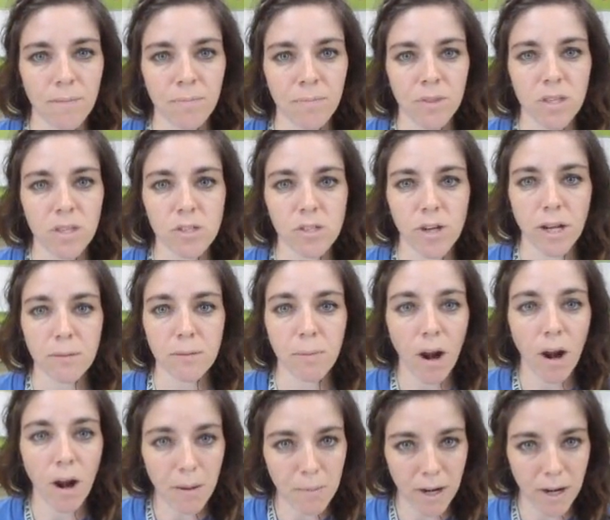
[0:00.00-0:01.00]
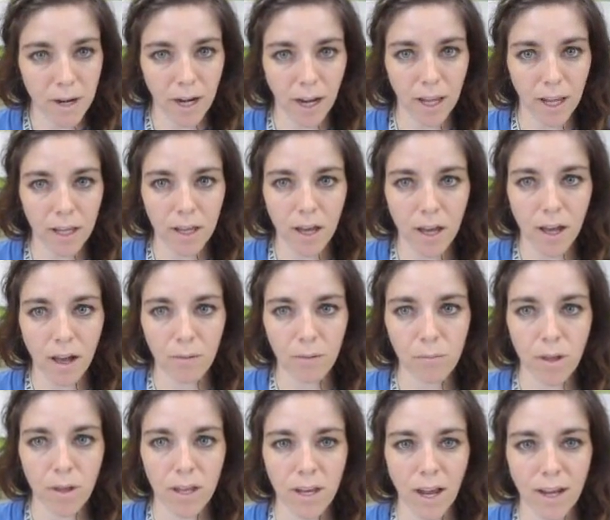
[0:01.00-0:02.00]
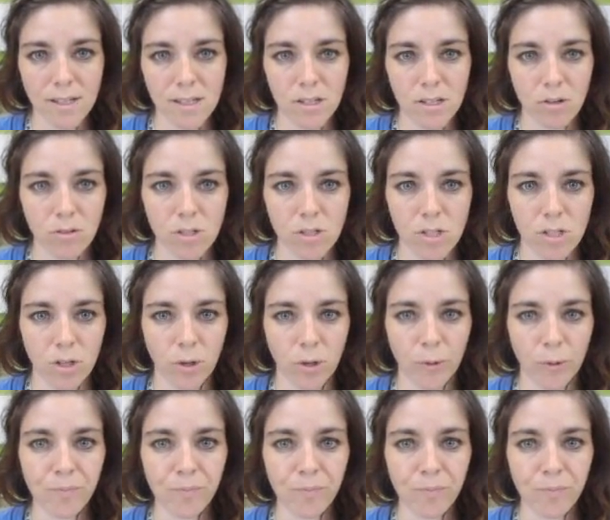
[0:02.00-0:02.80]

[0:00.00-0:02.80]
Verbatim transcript: The direct primary um, in 1902